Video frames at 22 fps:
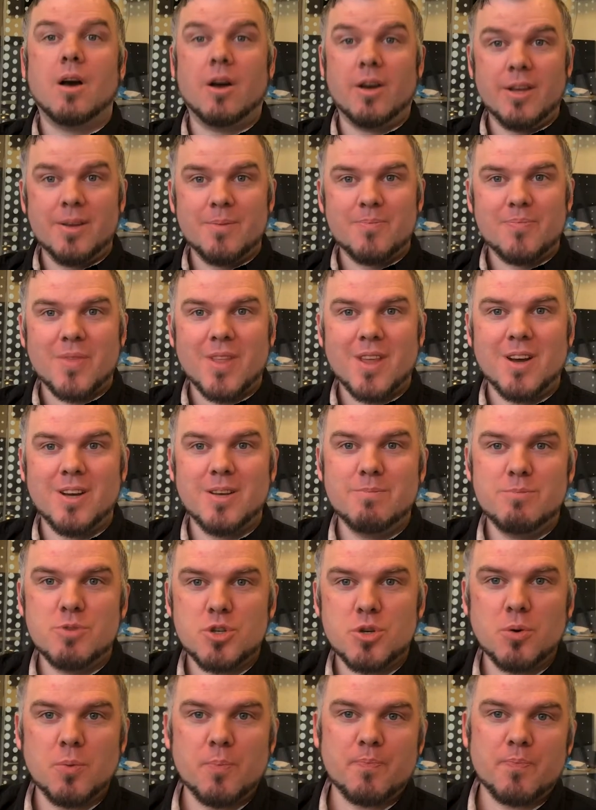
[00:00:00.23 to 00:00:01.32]
Hi,
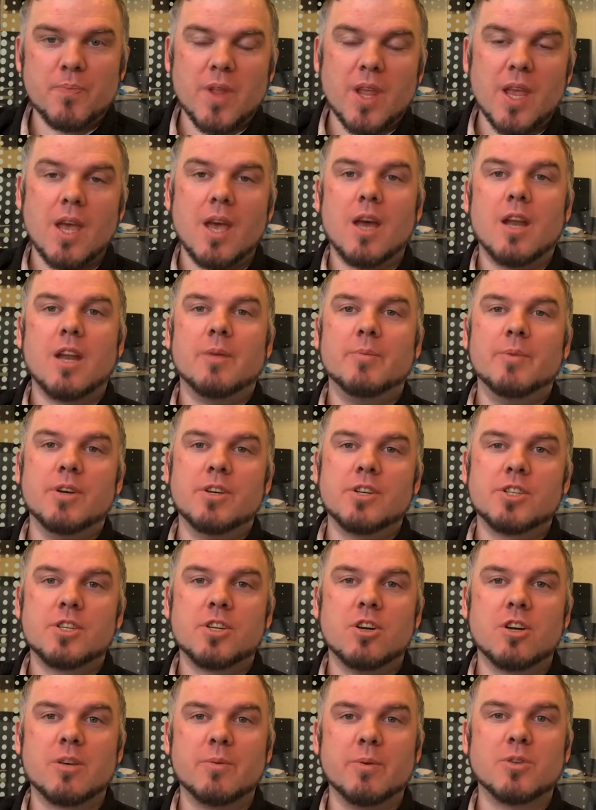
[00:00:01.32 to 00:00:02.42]
I'm Joe, and I'm here to
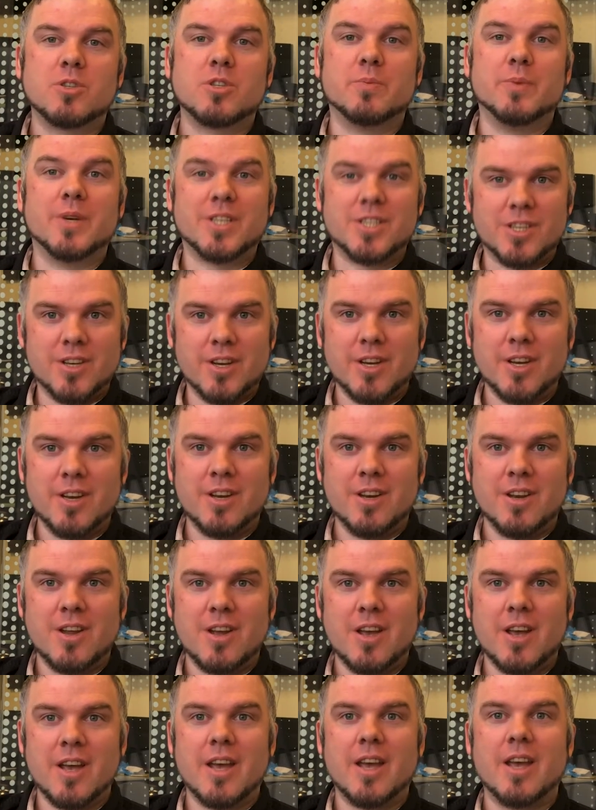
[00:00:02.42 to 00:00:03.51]
talk about some
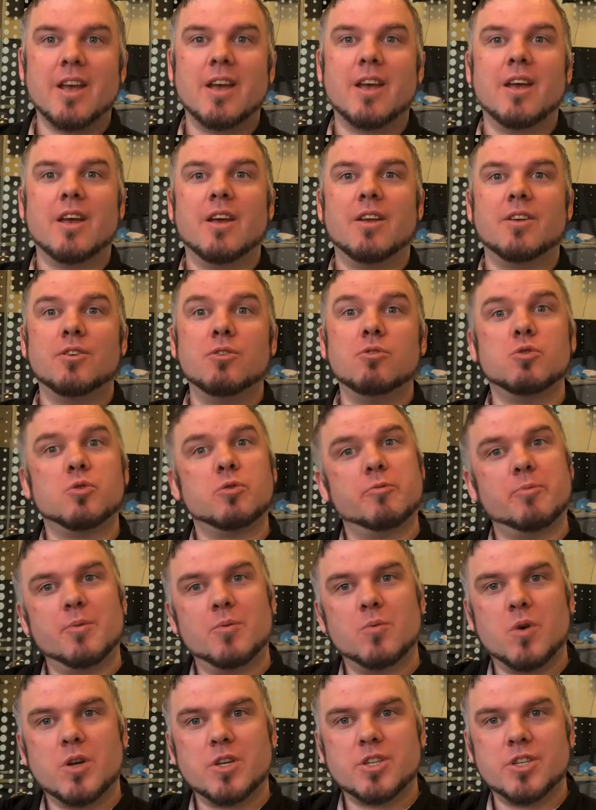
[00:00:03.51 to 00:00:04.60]
exciting news we've
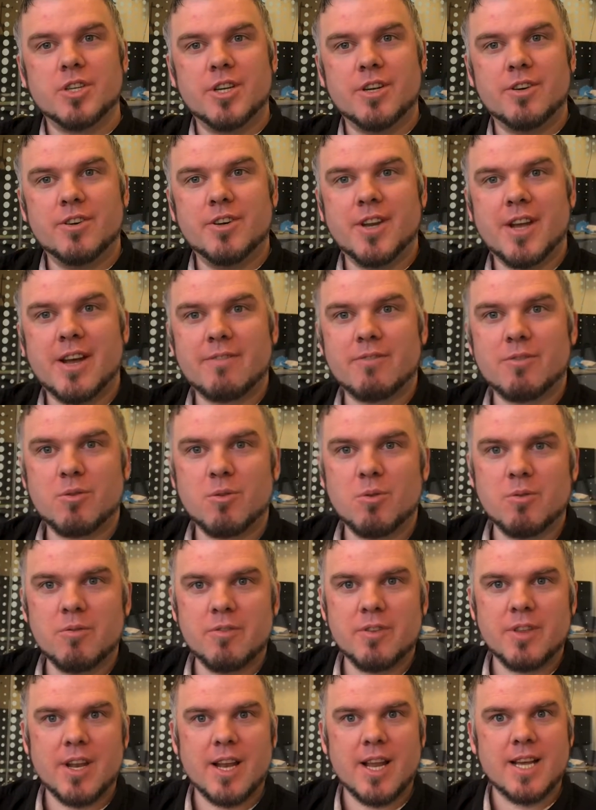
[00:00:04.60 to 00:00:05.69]
been watching here in Davor
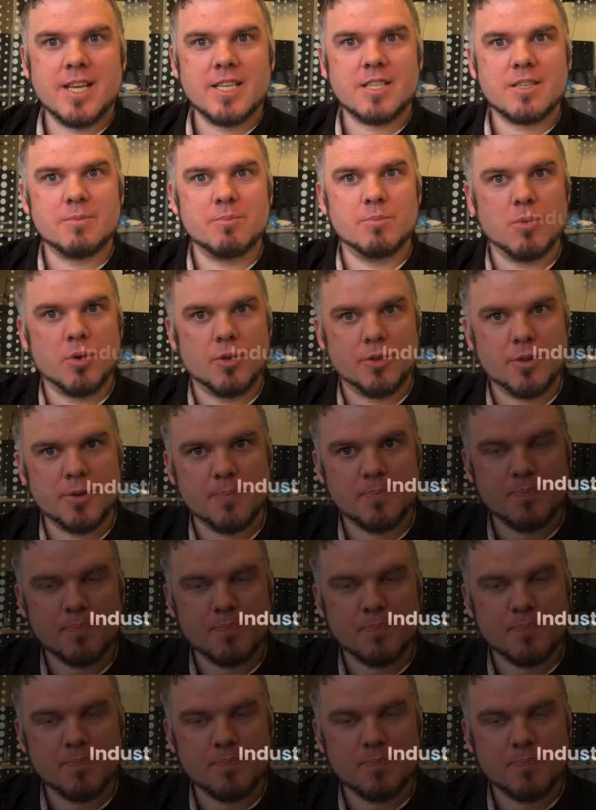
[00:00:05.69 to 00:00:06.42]
over the last month.